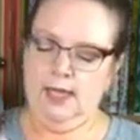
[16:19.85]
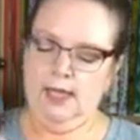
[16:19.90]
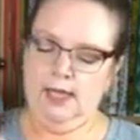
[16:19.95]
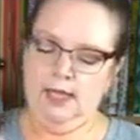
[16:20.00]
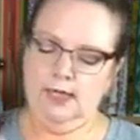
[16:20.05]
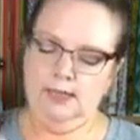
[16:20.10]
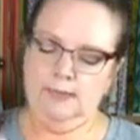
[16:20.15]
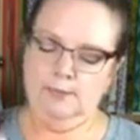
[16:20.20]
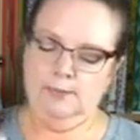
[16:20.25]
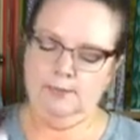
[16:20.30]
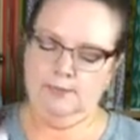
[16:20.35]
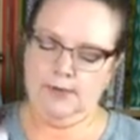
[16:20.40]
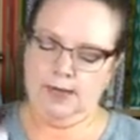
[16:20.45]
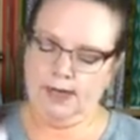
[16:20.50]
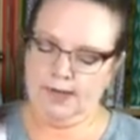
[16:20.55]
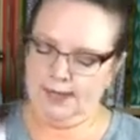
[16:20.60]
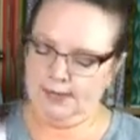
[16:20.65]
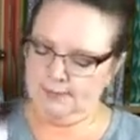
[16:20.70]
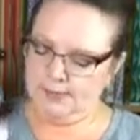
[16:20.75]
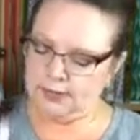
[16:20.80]
and
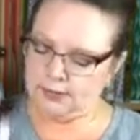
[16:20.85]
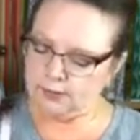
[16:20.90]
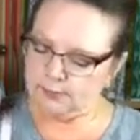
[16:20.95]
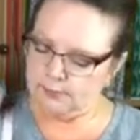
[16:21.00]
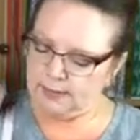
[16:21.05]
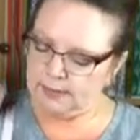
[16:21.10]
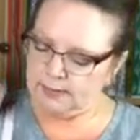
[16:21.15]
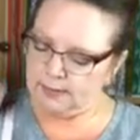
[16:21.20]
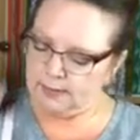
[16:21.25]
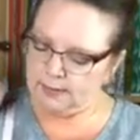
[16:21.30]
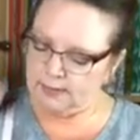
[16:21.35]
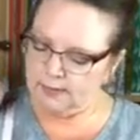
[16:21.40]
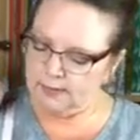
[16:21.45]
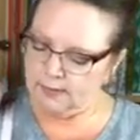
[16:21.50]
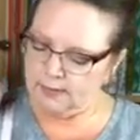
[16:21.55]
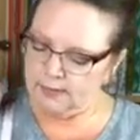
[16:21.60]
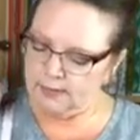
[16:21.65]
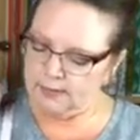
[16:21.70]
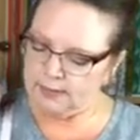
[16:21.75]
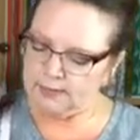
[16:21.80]
my measurement
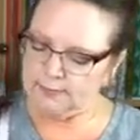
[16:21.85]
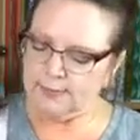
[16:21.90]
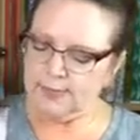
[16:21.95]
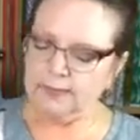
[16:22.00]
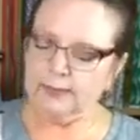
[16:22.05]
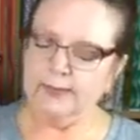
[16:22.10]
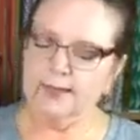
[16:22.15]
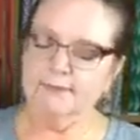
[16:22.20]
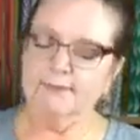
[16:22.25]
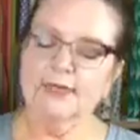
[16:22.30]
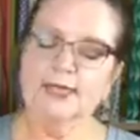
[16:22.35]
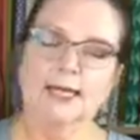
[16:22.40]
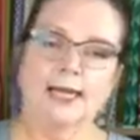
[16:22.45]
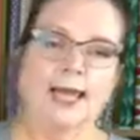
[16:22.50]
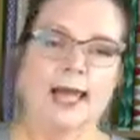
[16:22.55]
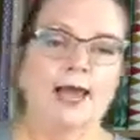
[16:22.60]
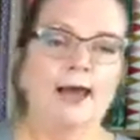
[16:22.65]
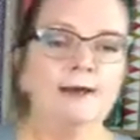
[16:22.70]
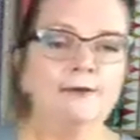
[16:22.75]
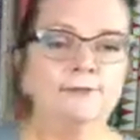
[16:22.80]
is about
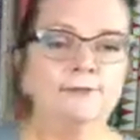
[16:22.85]
11.5.